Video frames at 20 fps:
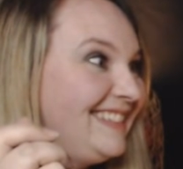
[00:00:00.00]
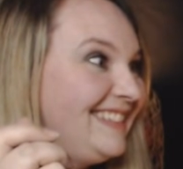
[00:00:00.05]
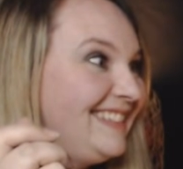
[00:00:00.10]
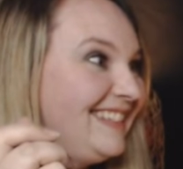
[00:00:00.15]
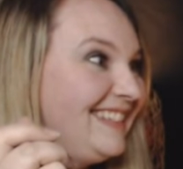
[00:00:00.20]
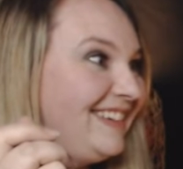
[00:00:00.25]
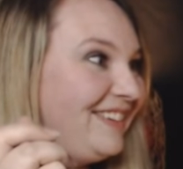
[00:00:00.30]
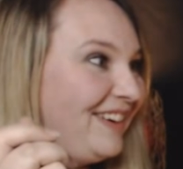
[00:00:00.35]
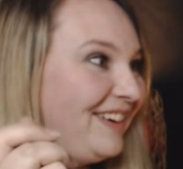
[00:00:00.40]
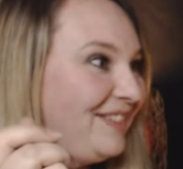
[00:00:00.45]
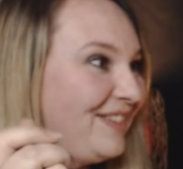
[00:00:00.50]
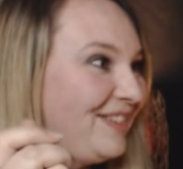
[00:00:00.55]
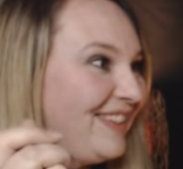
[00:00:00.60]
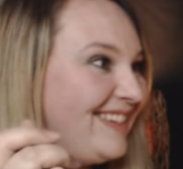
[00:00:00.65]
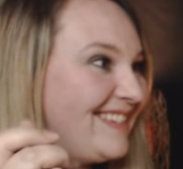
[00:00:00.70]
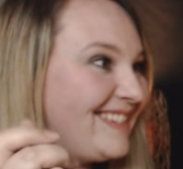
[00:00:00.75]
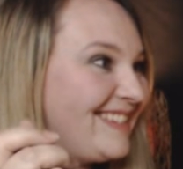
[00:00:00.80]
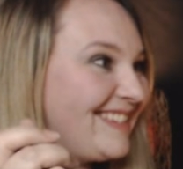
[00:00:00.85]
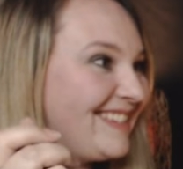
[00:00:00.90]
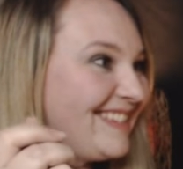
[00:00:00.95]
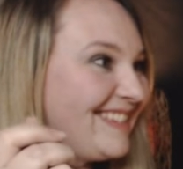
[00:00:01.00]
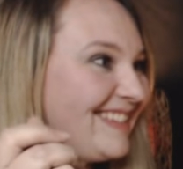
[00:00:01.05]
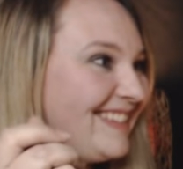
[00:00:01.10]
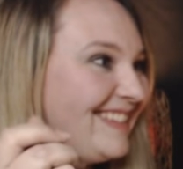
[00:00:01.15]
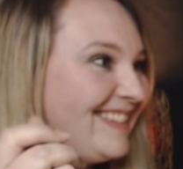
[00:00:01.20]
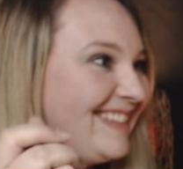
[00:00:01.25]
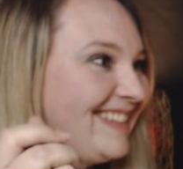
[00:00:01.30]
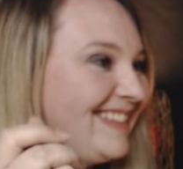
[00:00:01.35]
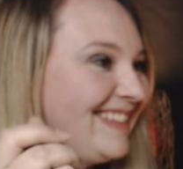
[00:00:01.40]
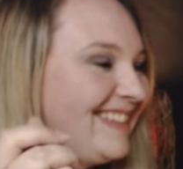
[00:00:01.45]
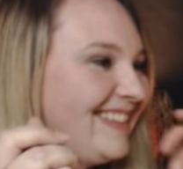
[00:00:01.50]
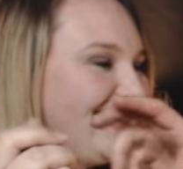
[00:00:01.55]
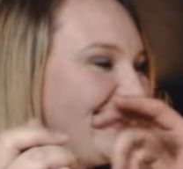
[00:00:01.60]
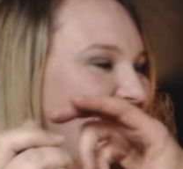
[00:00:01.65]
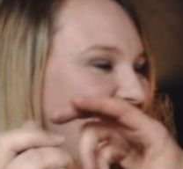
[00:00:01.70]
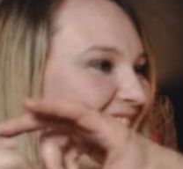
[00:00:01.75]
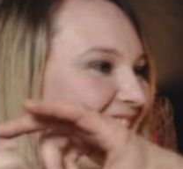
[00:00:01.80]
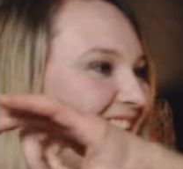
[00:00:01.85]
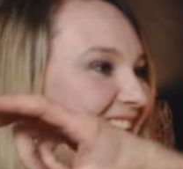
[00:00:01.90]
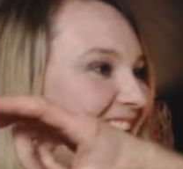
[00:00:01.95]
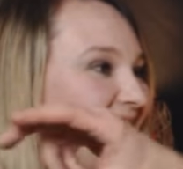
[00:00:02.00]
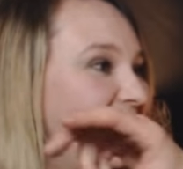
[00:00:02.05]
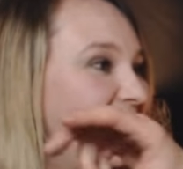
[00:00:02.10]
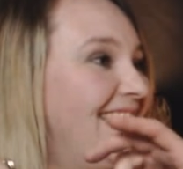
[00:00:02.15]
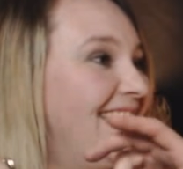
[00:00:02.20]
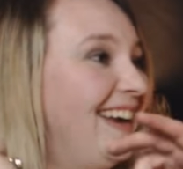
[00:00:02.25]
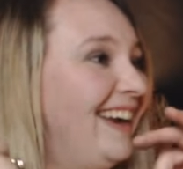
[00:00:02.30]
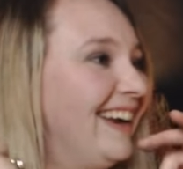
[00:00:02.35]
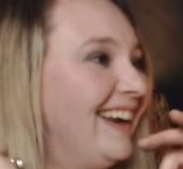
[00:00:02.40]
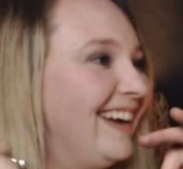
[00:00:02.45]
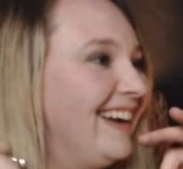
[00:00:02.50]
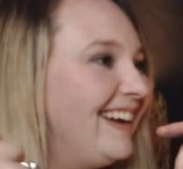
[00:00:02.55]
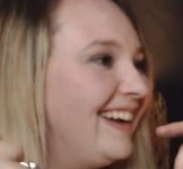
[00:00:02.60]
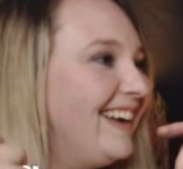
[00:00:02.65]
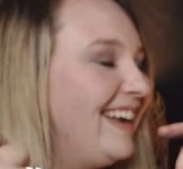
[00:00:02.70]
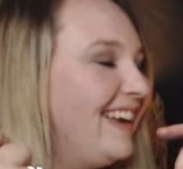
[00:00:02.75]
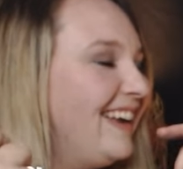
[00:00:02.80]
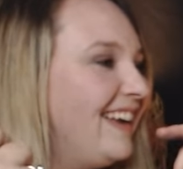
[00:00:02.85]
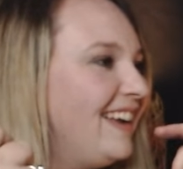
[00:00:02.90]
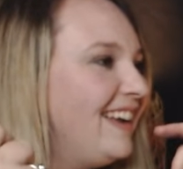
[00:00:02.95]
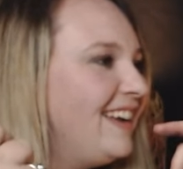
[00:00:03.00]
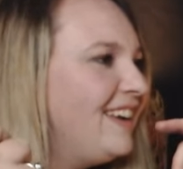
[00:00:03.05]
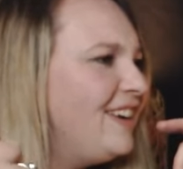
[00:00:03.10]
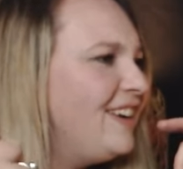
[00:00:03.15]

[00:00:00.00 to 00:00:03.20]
[no speech]